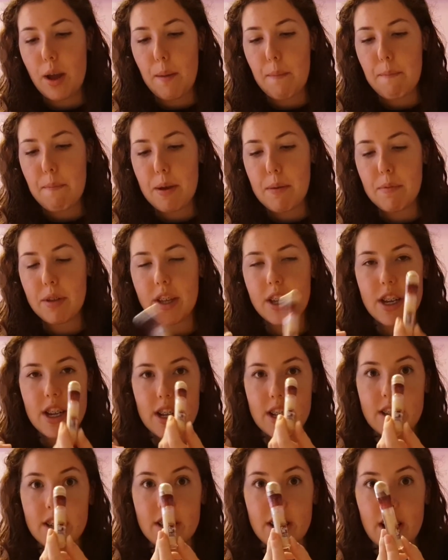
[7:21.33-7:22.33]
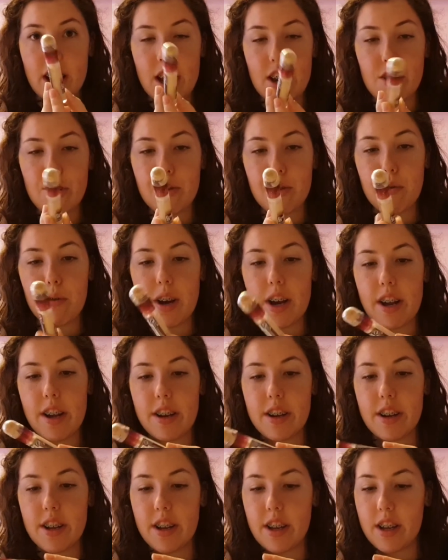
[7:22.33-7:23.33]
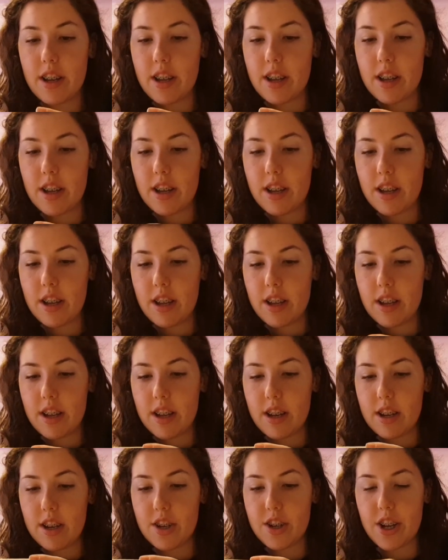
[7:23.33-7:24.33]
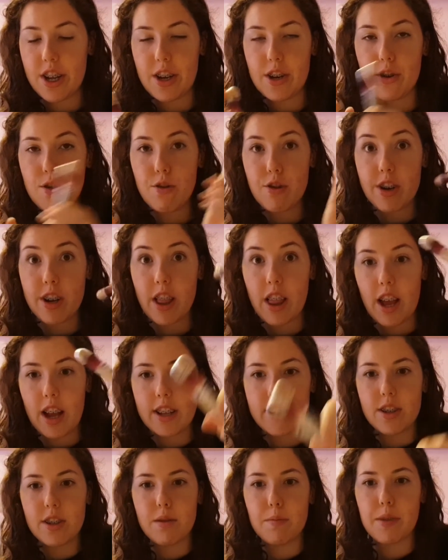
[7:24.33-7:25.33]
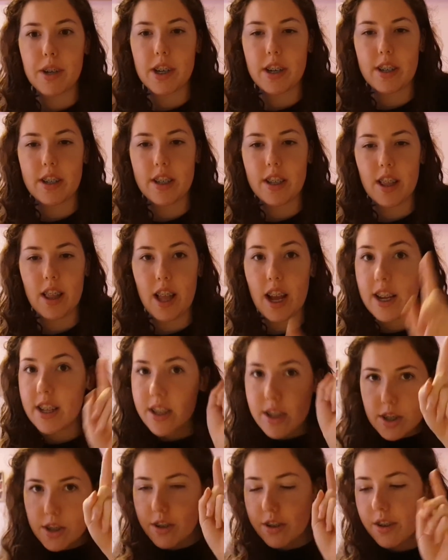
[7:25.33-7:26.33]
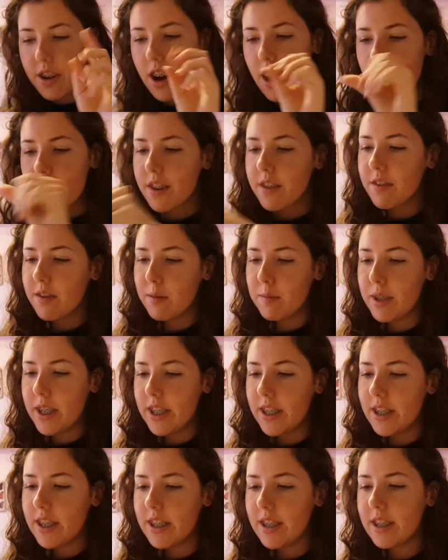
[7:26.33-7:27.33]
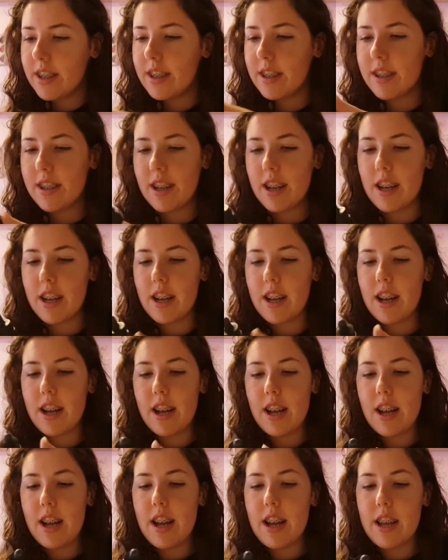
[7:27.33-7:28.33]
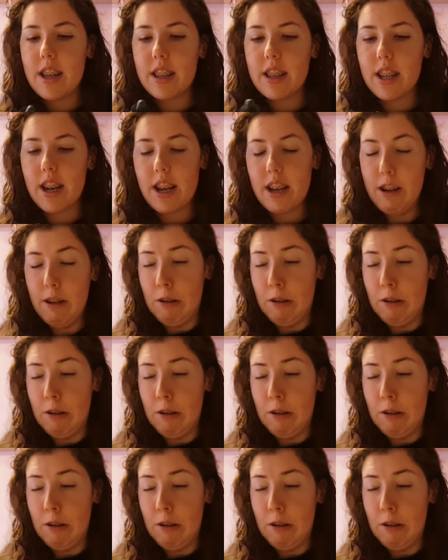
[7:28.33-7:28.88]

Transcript: Maybelline Instant Age Rewind, the shade Neutralizer, because the light's too dark for me. Then I